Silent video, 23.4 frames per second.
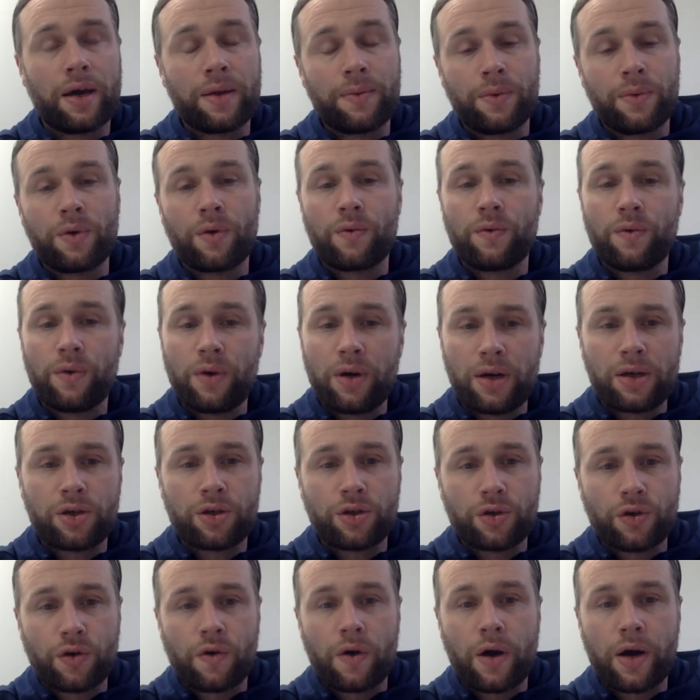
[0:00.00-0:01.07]
I'm not really
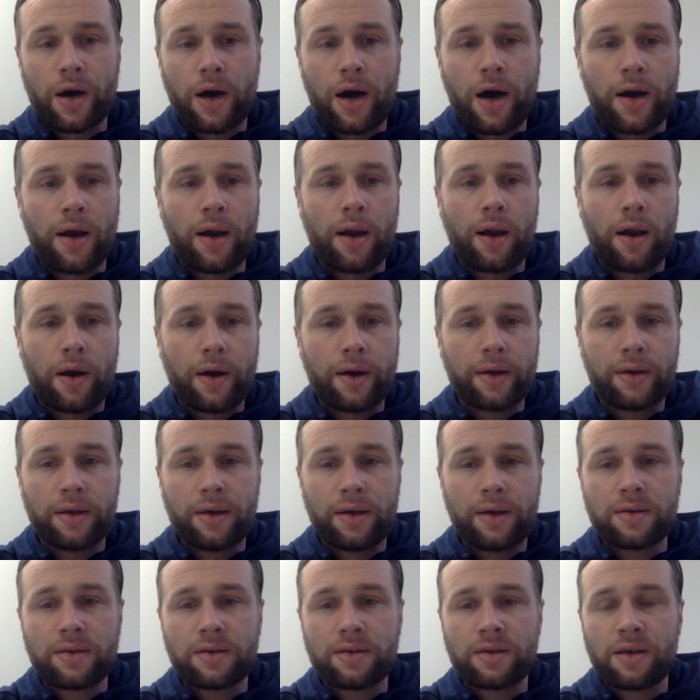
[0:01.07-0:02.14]
sure I kind of like
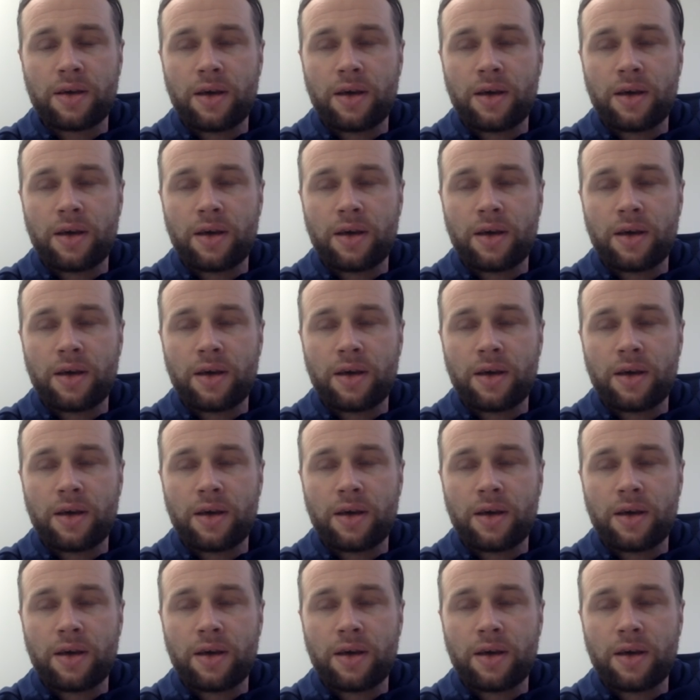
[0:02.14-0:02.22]
this.